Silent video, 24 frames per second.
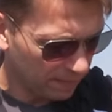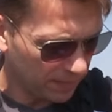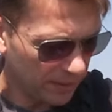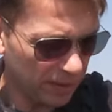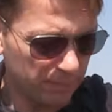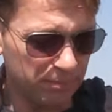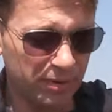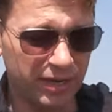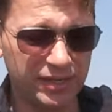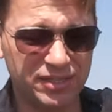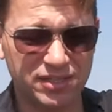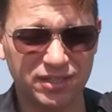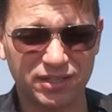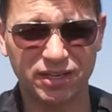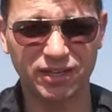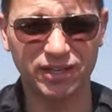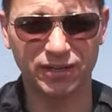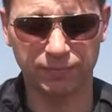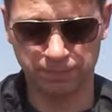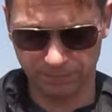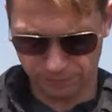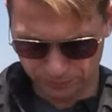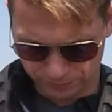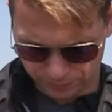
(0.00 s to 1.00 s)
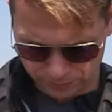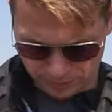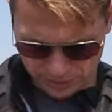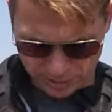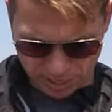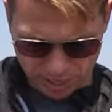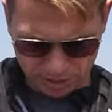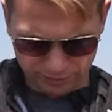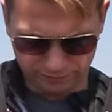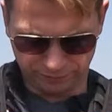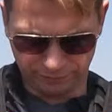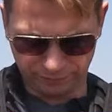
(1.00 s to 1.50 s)
and basically
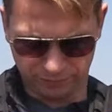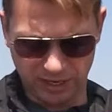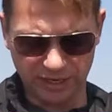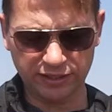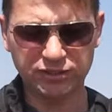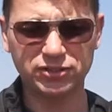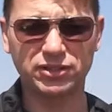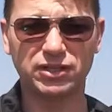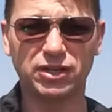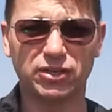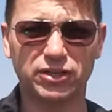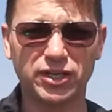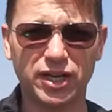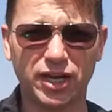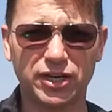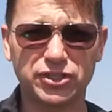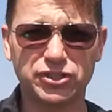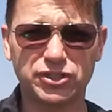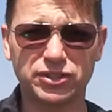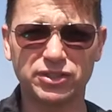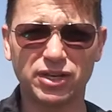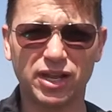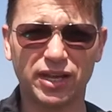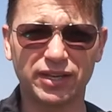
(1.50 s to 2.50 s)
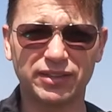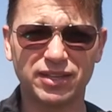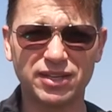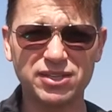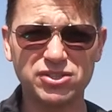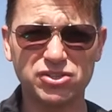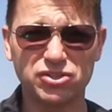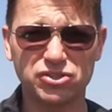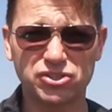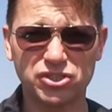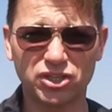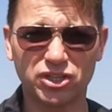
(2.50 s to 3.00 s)
I'd fly to location like
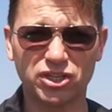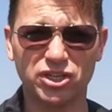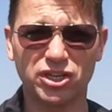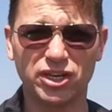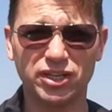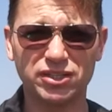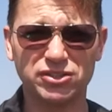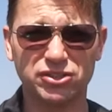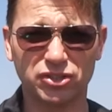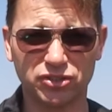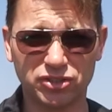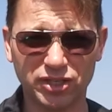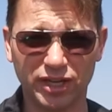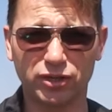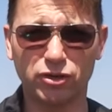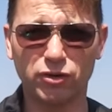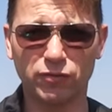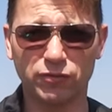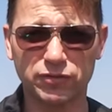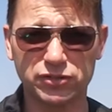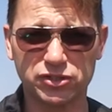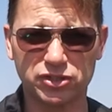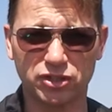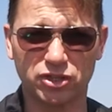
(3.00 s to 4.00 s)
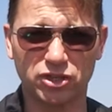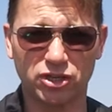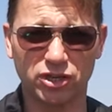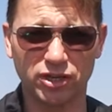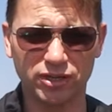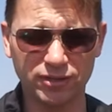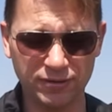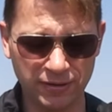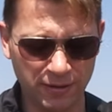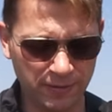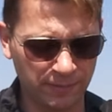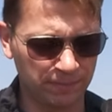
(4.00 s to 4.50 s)
this, it's secured, so takeoff is secured,